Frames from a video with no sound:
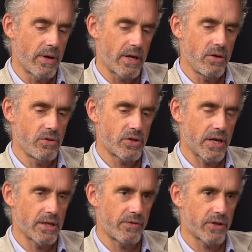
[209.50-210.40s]
who had a huge
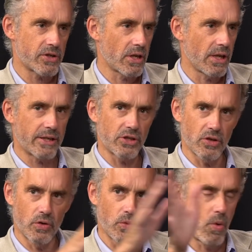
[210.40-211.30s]
science fiction
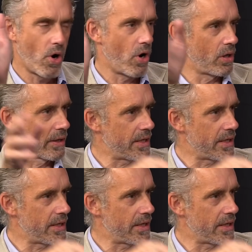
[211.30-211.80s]
collection, a whole wall,